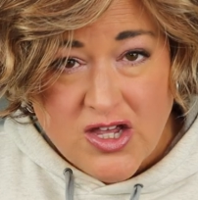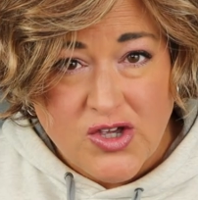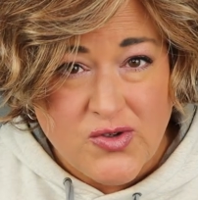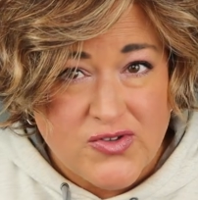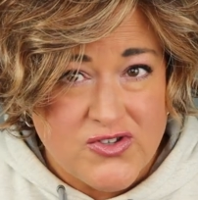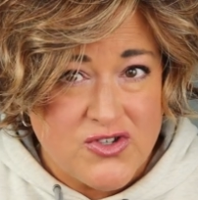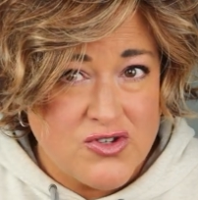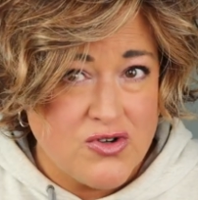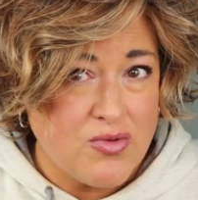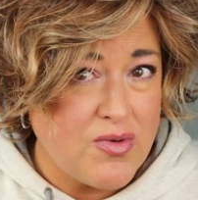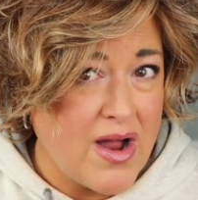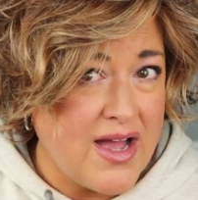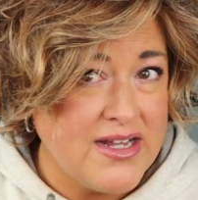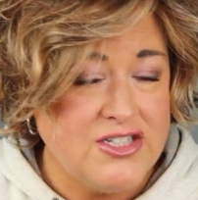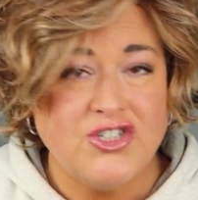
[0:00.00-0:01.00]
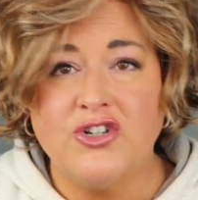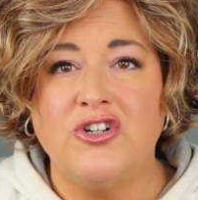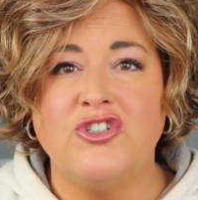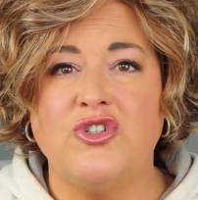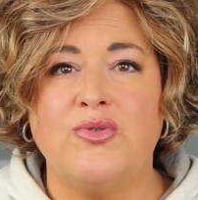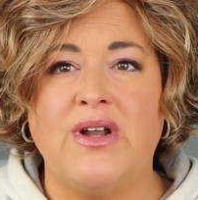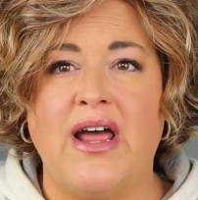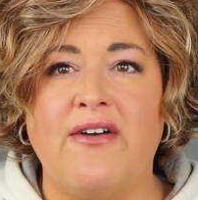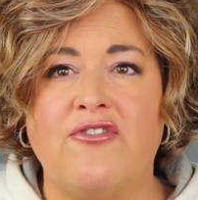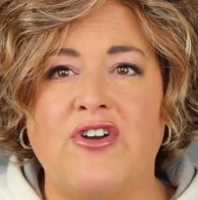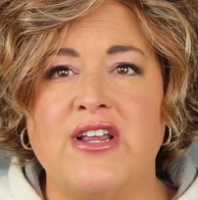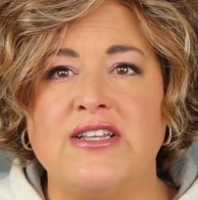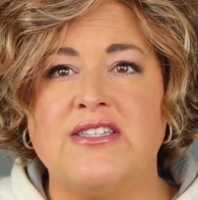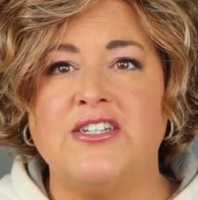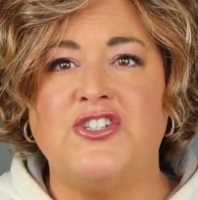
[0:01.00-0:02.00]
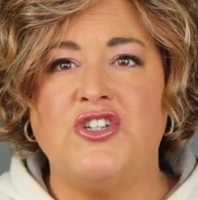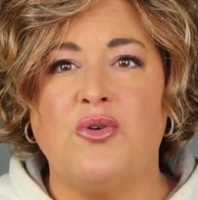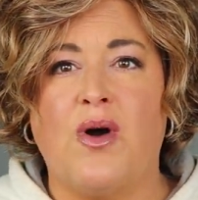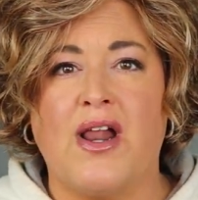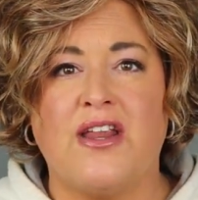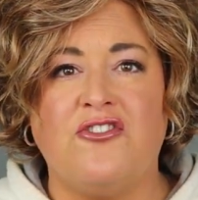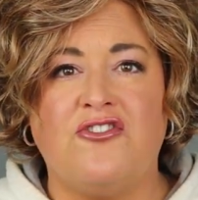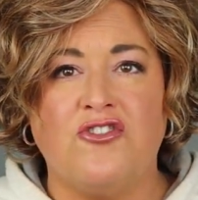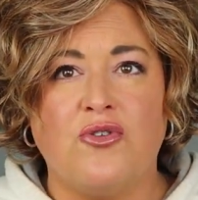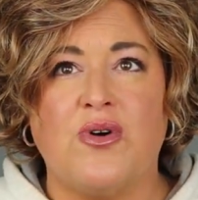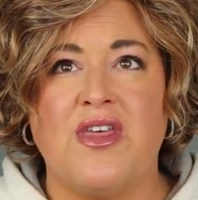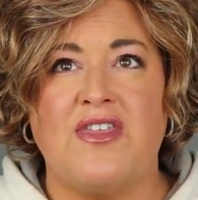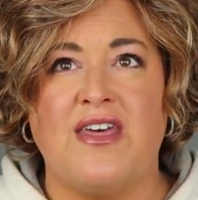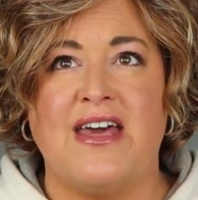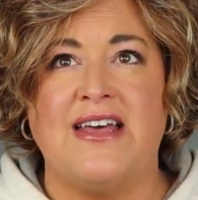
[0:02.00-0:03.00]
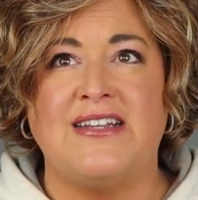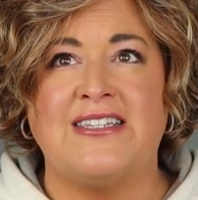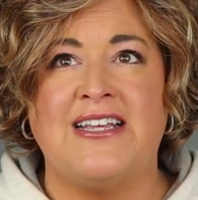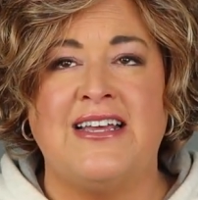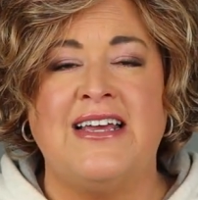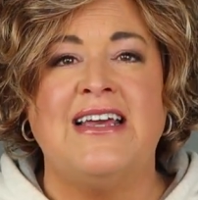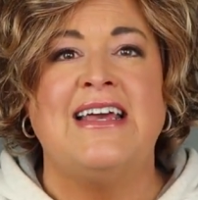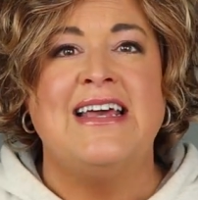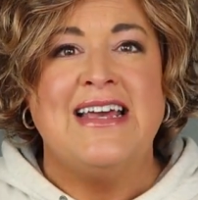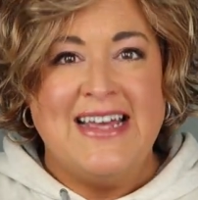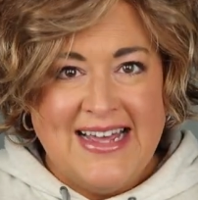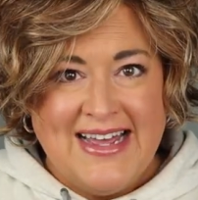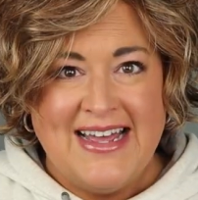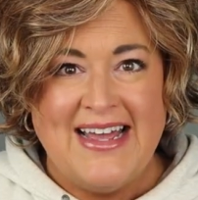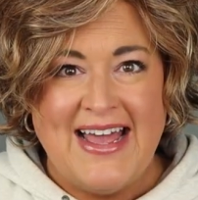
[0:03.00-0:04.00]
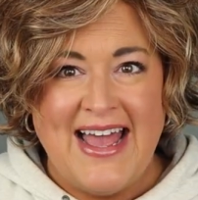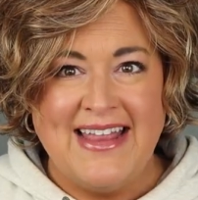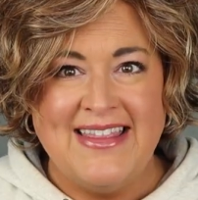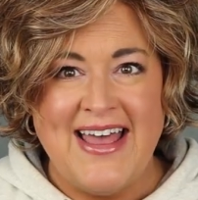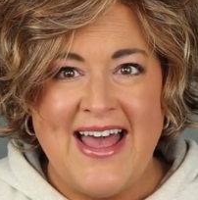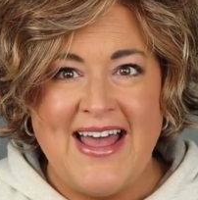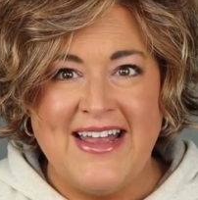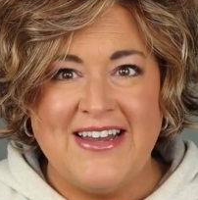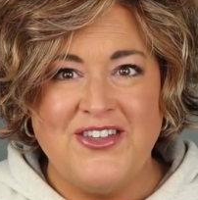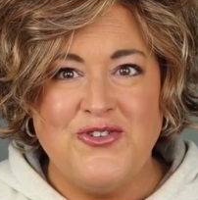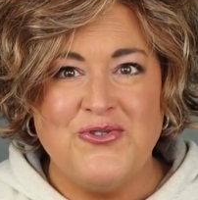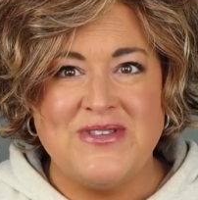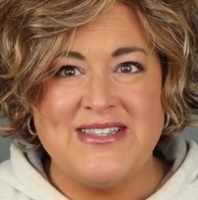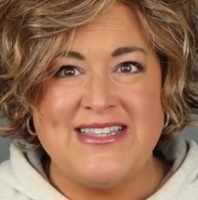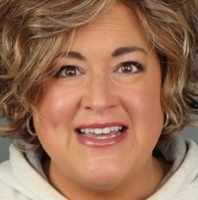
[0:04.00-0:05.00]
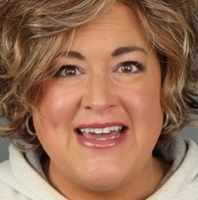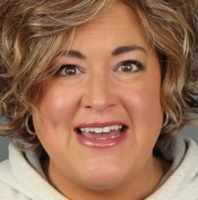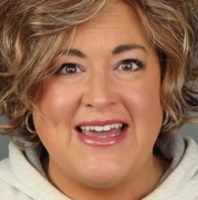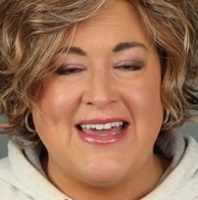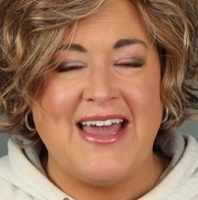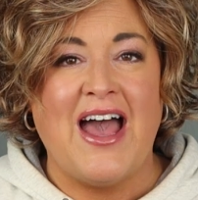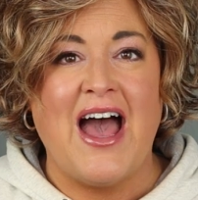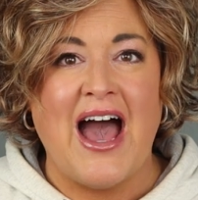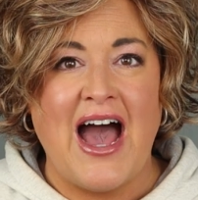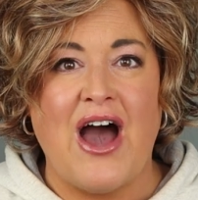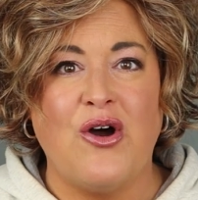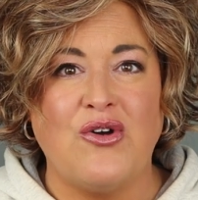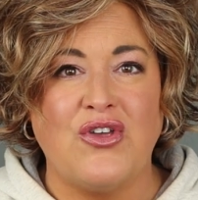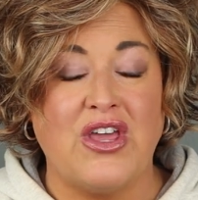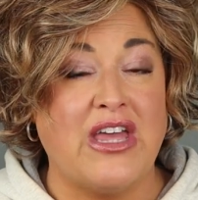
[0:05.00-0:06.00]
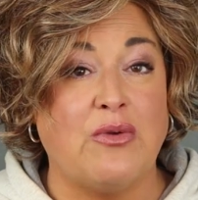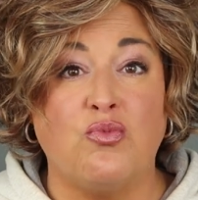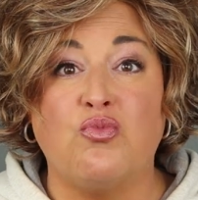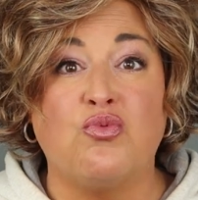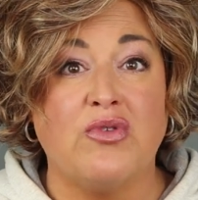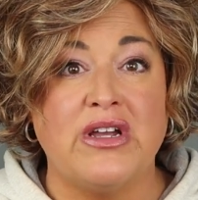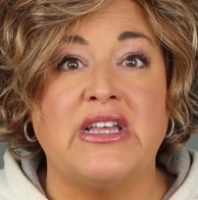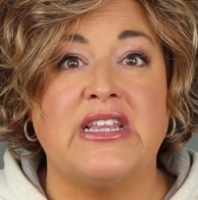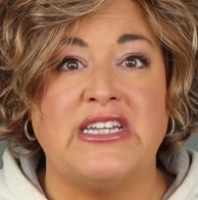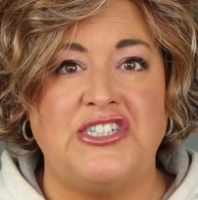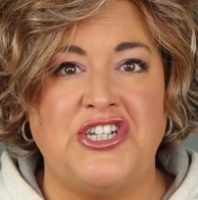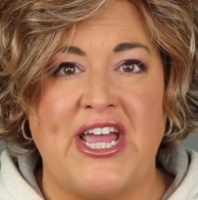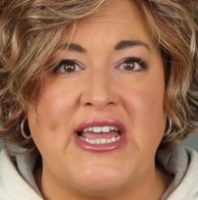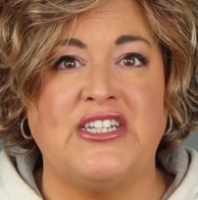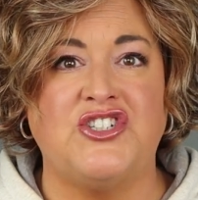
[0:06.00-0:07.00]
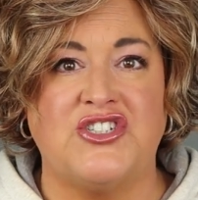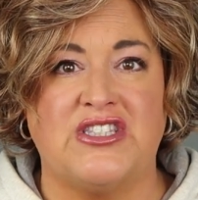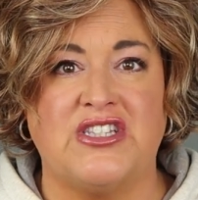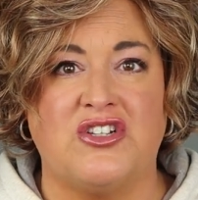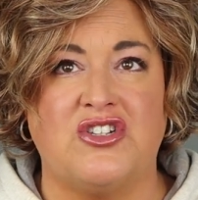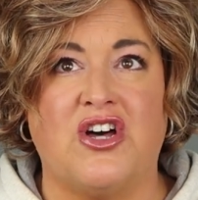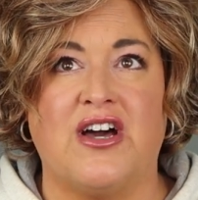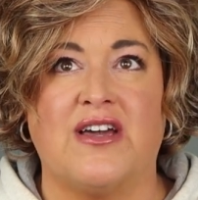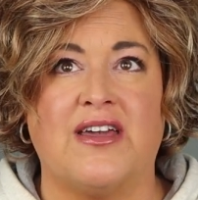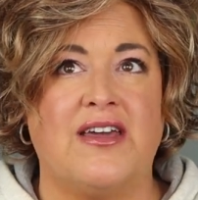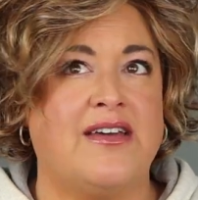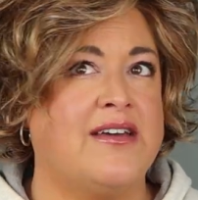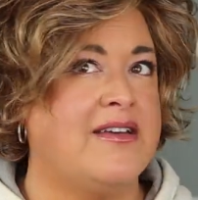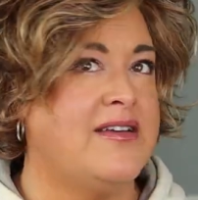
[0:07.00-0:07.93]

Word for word: you scrunch or do whatever it is that you want to do with it, and then you see how it really changes the look.